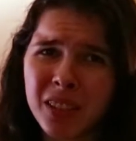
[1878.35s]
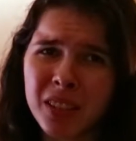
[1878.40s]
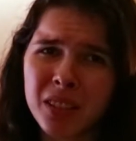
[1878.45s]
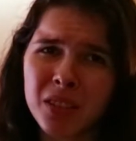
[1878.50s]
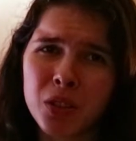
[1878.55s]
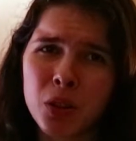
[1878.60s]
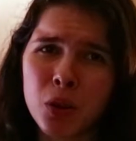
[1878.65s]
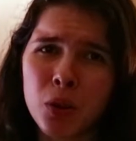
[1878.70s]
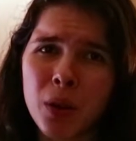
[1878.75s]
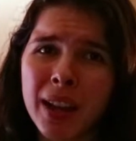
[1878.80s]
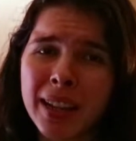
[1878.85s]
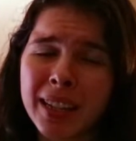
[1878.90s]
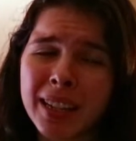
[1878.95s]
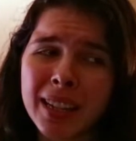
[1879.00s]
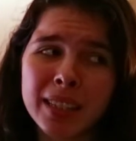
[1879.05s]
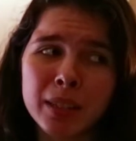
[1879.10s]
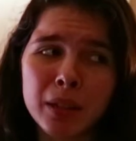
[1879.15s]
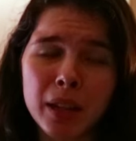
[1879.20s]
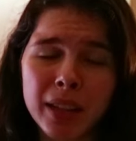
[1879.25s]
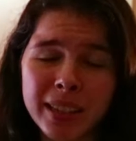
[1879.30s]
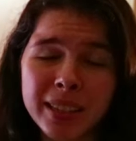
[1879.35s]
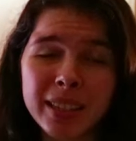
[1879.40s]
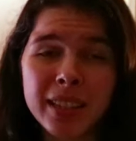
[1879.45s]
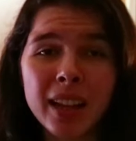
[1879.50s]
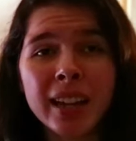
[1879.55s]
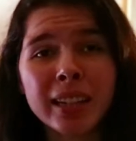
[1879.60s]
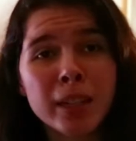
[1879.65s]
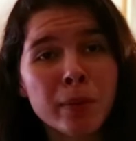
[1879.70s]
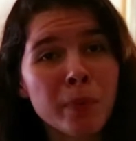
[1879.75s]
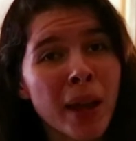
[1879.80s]
So
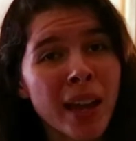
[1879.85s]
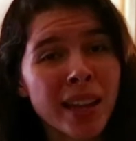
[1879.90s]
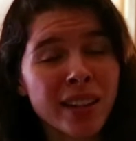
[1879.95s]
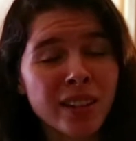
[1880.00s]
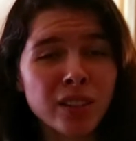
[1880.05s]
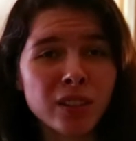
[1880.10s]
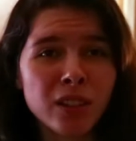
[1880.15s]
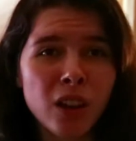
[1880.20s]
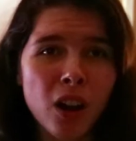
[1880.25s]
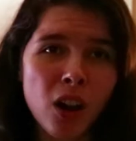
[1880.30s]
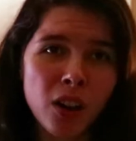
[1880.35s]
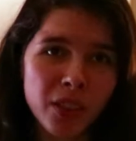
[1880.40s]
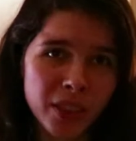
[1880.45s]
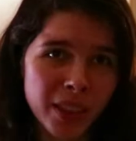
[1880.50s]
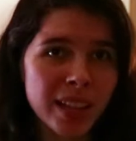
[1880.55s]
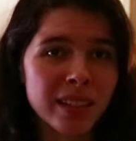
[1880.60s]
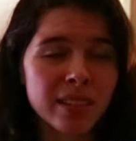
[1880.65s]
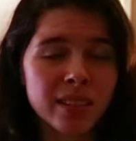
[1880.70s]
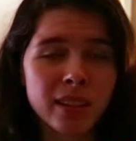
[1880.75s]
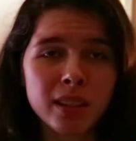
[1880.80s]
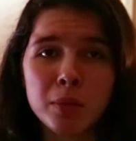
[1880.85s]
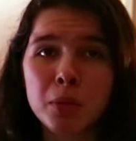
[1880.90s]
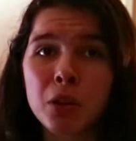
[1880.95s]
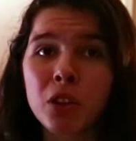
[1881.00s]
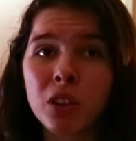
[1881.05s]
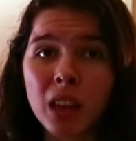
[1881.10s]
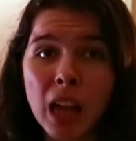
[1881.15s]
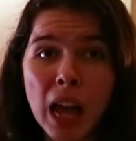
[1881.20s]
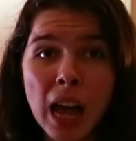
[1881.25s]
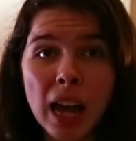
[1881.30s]
I depend on that setup a
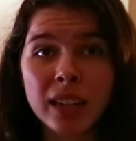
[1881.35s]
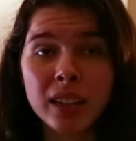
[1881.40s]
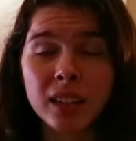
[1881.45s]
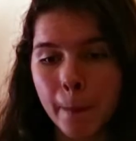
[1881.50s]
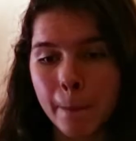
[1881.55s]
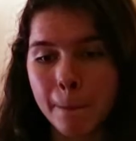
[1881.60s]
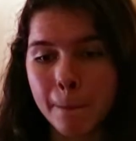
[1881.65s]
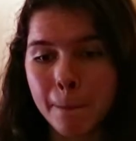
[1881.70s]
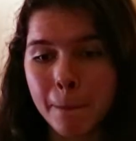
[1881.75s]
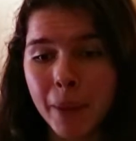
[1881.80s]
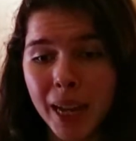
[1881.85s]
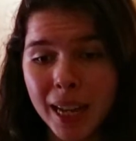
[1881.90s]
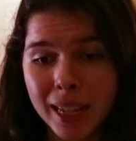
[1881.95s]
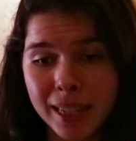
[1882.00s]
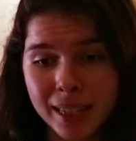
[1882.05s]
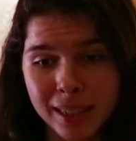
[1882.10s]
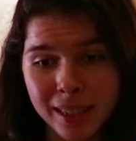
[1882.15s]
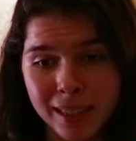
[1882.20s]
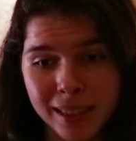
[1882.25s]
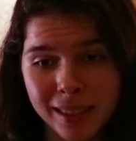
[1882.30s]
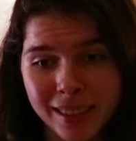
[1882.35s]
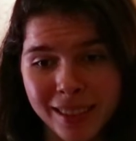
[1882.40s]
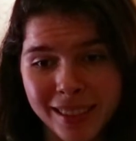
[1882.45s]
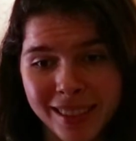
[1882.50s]
lot. But